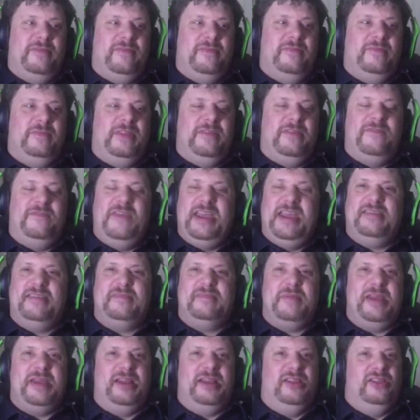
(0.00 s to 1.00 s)
The Vegas
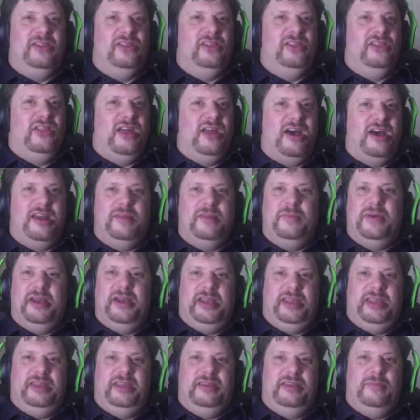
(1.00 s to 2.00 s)
made a lot of
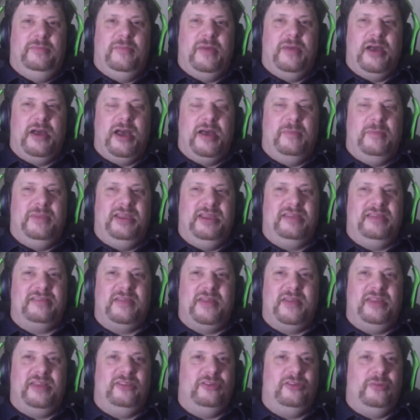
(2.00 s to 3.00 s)
money because of
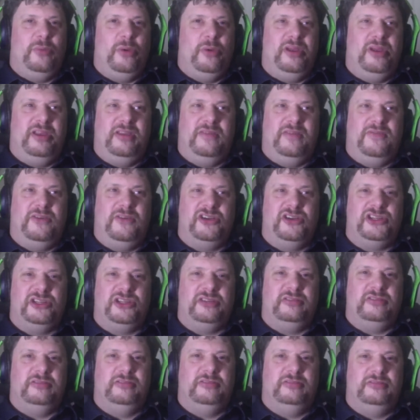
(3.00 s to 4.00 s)
that 2-point conversion.
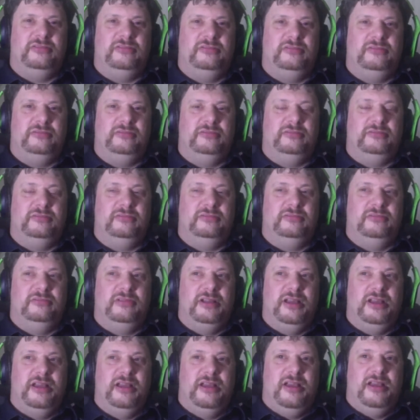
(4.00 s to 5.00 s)

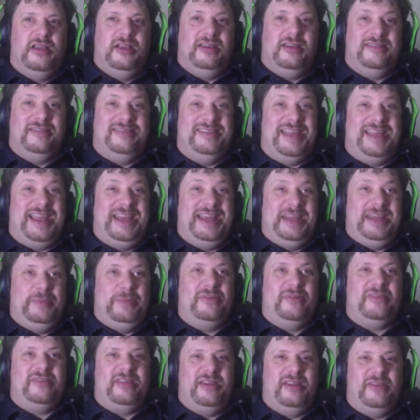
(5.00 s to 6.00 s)
Because
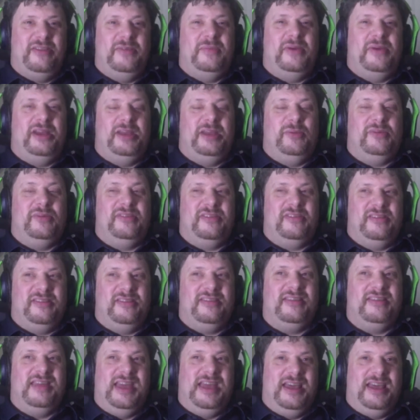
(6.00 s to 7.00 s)
90% of the money was on
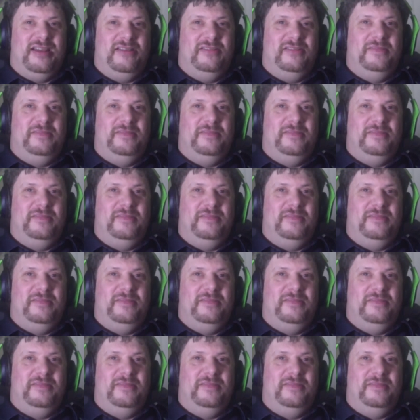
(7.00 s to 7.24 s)
Seattle.